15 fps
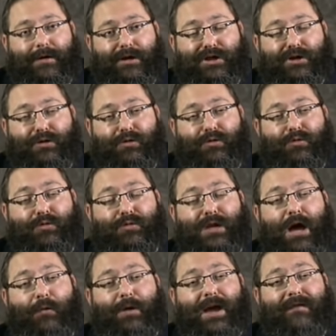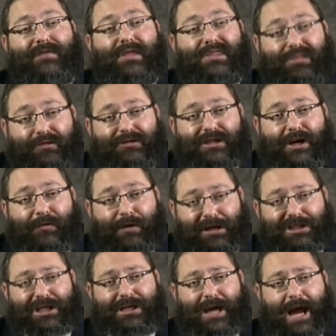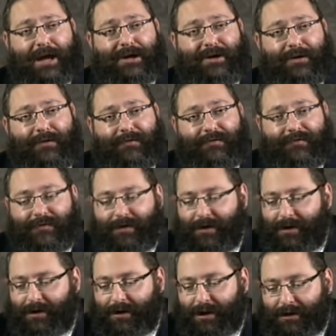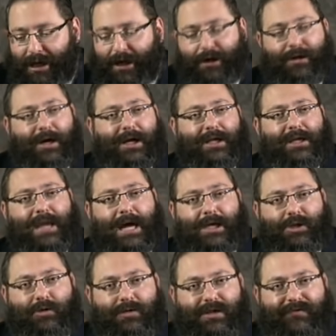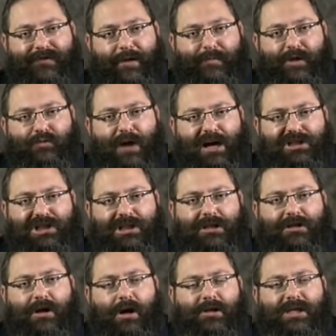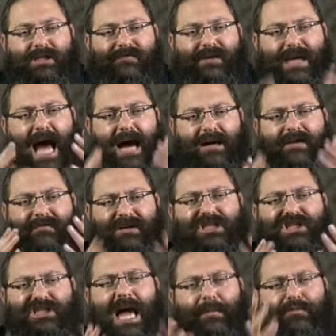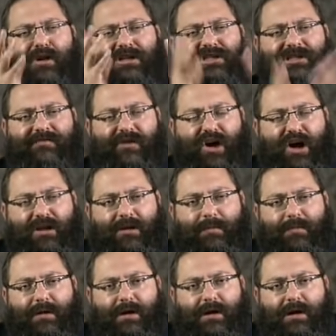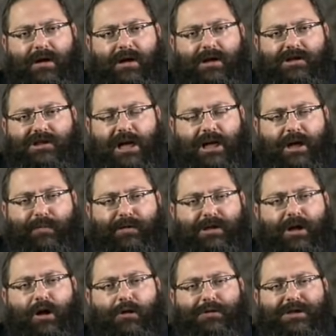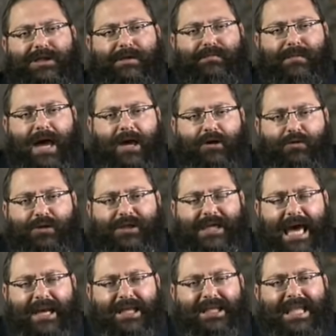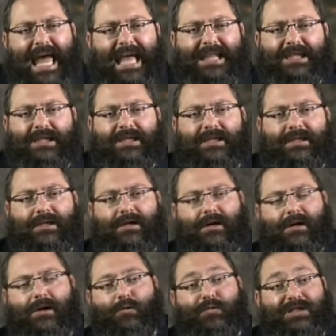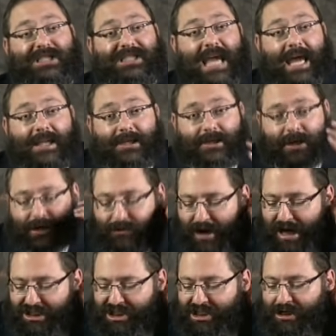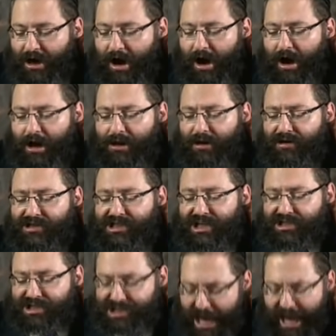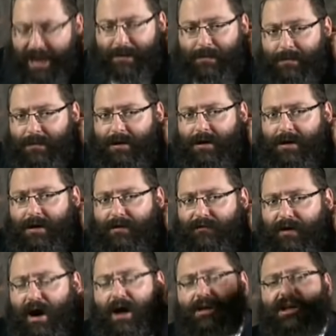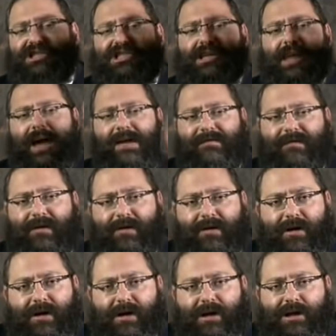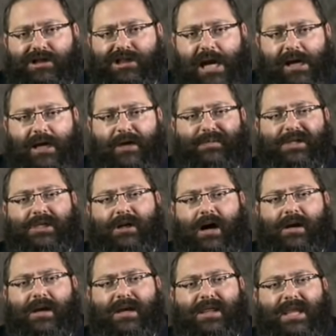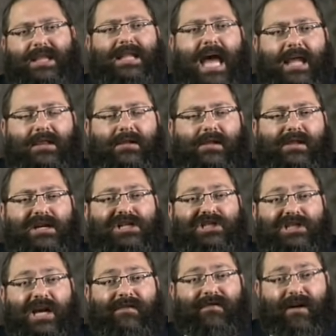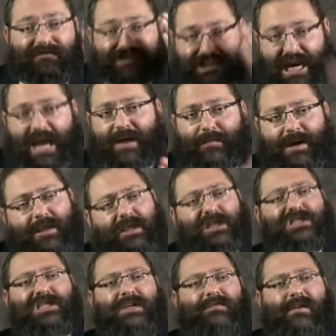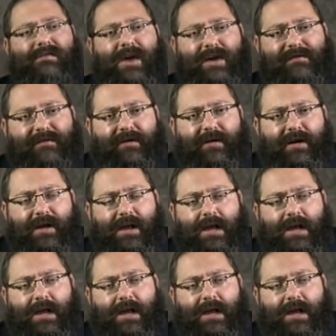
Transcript: So now we have the third generation, Yaakov. Take a look at the next source. The famous Rashi told us V'Yaakov Ishtam Yoshev Aholem. Jacob was a wholesome man who sat in tents. Which tents? Rashi, Oloi Shel Shem, V'Oloi Shel Ever. Jacob studied in the tent in the yeshiva of Shem and in the yeshiva of Ever.